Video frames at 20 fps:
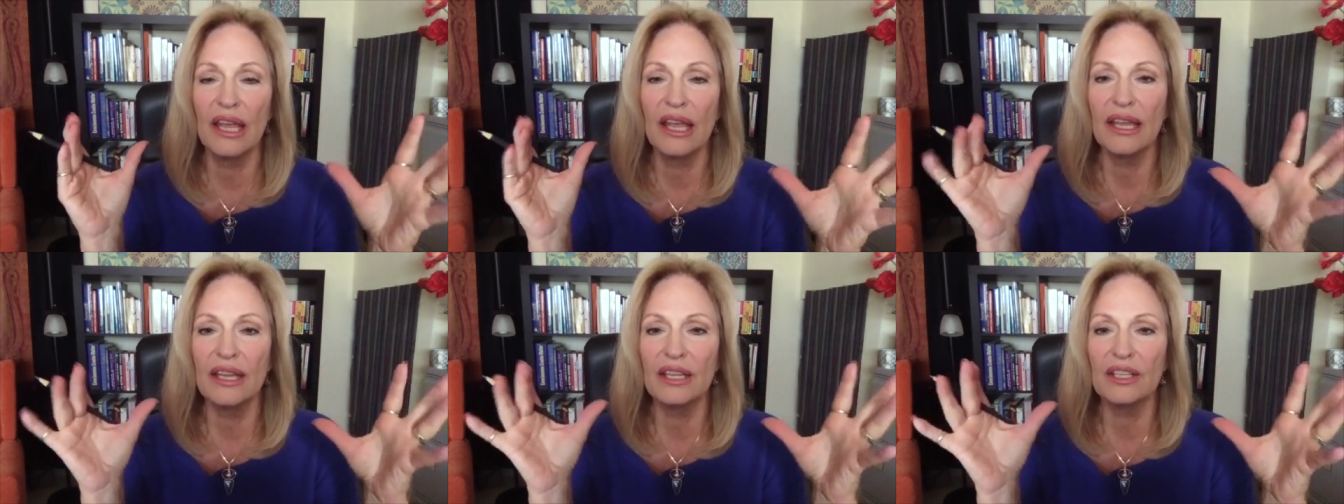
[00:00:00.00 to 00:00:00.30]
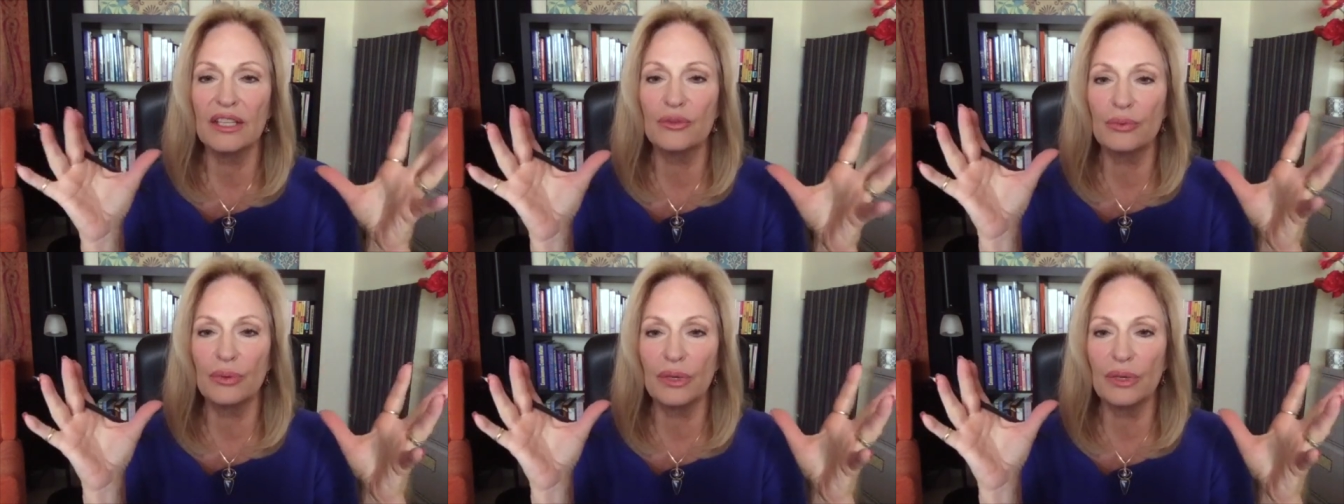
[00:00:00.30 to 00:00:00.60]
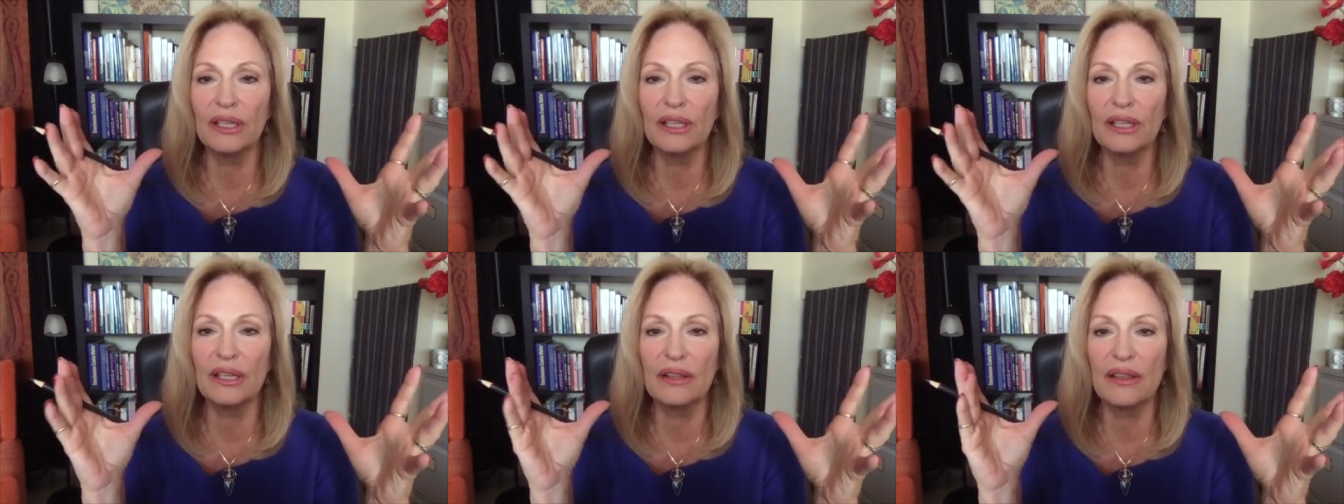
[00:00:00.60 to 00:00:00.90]
is
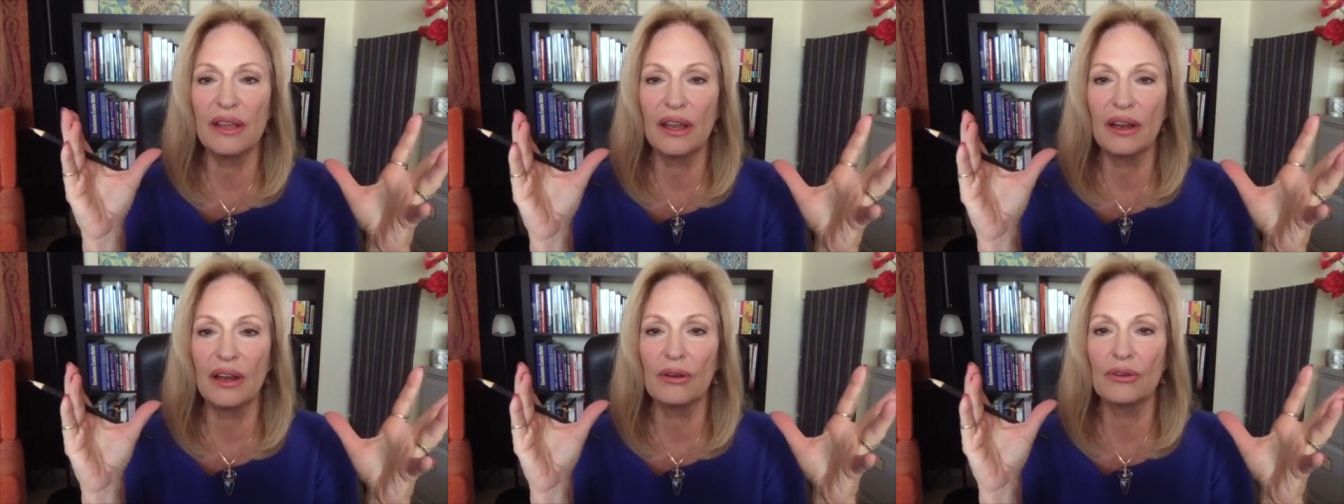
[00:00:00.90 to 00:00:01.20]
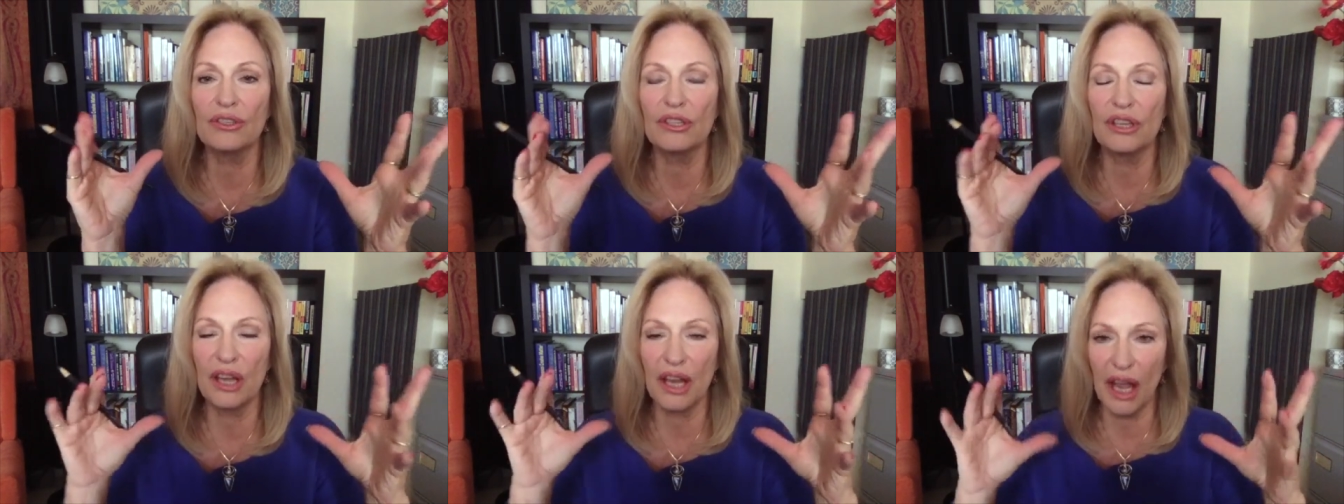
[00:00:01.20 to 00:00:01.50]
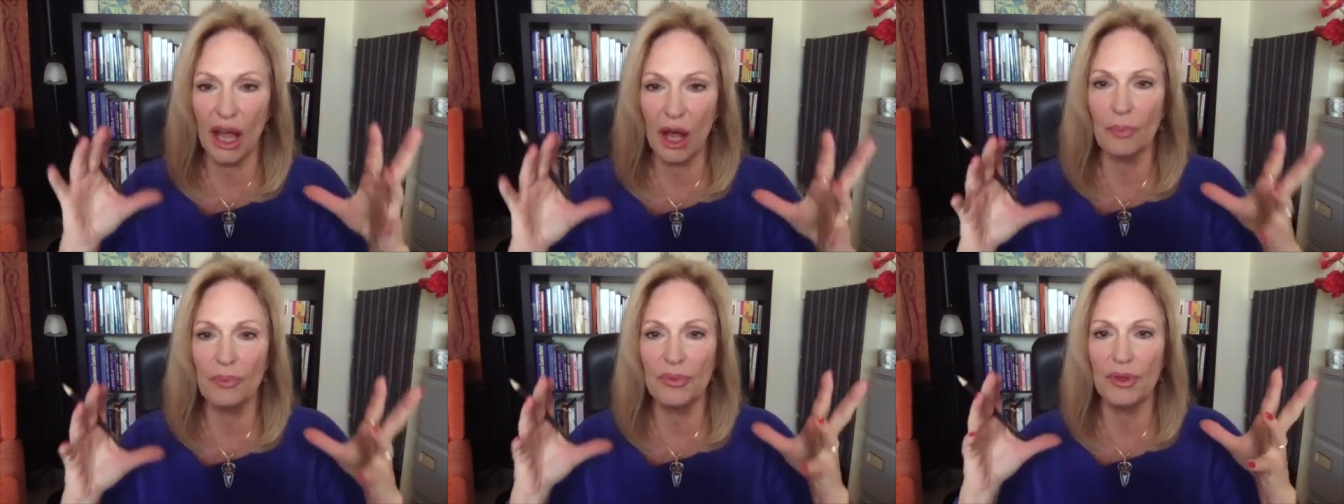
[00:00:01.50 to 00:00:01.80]
really there to
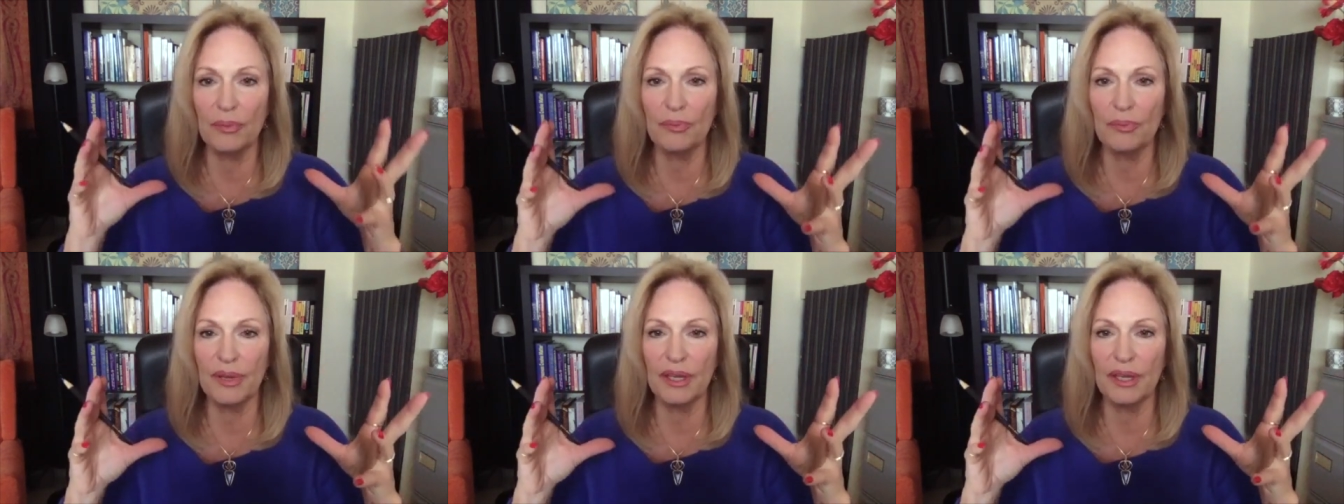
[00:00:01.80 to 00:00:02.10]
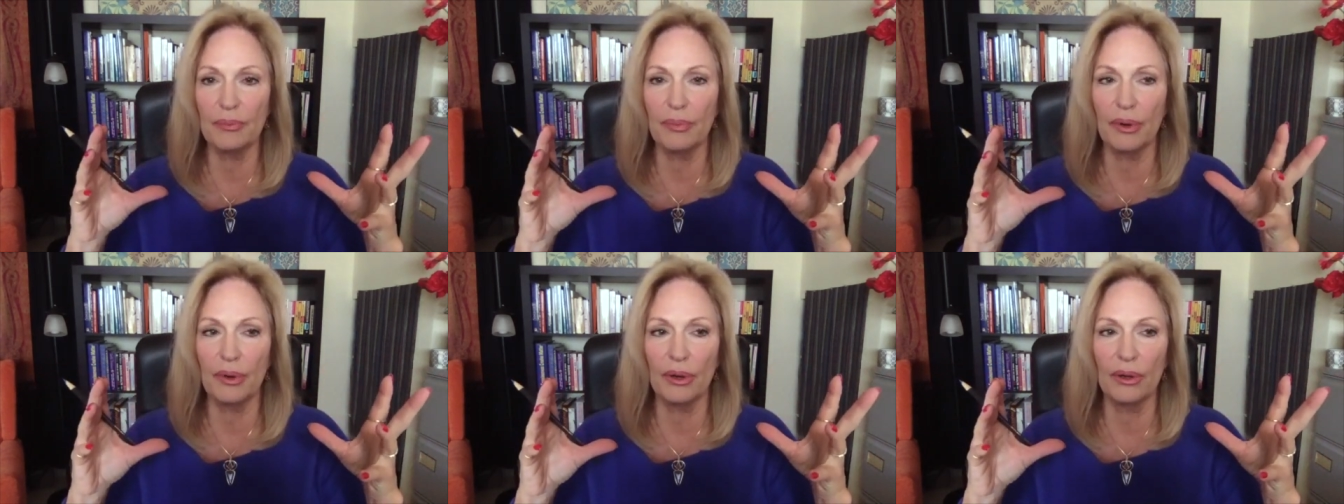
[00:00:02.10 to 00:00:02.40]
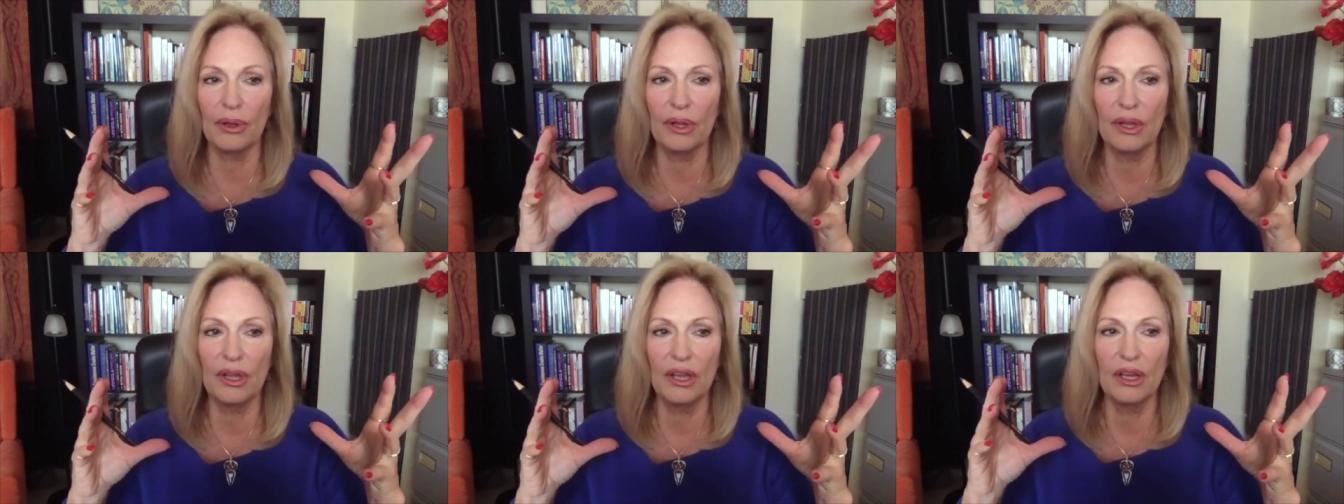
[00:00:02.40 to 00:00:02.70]
help the people